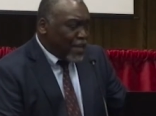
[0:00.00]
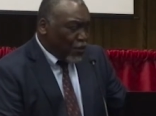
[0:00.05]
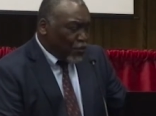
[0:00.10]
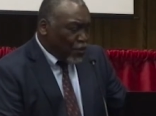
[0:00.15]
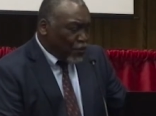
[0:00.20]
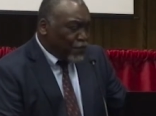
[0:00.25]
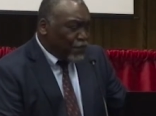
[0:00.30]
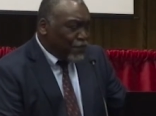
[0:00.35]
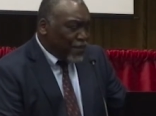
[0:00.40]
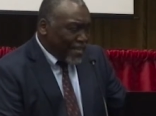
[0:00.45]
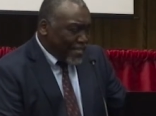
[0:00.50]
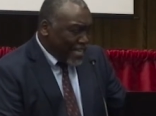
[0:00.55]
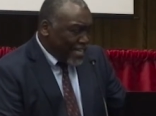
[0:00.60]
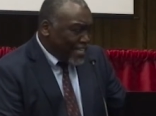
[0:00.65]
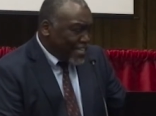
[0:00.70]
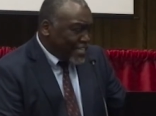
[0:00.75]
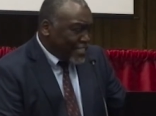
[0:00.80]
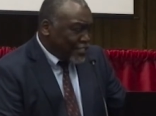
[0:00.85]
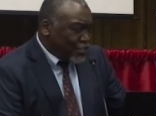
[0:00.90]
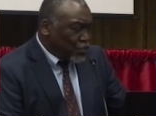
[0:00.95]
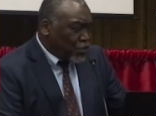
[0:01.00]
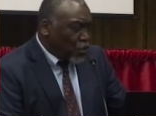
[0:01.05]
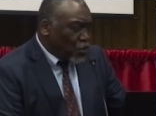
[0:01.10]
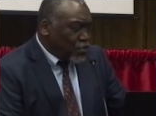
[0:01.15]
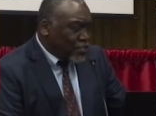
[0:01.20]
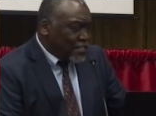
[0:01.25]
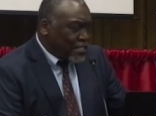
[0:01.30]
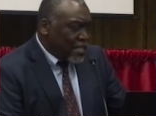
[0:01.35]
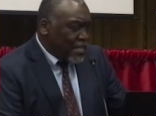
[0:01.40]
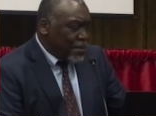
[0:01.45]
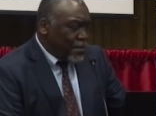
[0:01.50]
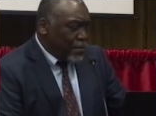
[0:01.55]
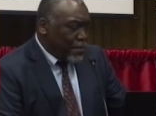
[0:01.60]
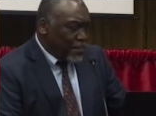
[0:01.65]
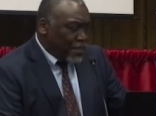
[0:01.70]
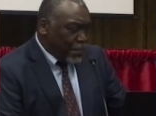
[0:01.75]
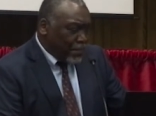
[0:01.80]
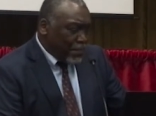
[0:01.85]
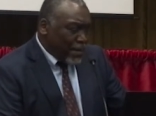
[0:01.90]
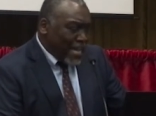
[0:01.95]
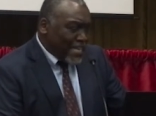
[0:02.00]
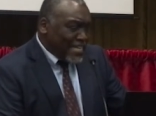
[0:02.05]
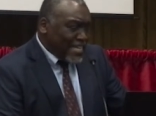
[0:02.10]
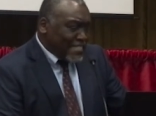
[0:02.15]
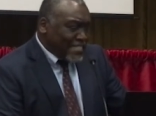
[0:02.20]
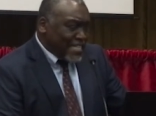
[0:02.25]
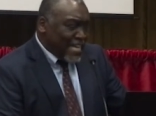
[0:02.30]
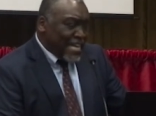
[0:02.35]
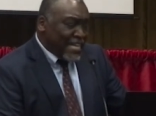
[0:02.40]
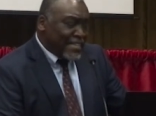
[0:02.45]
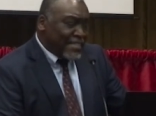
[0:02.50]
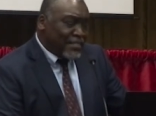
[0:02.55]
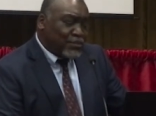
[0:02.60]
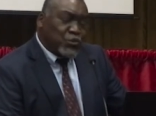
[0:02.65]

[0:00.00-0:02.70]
after God finally restores the planet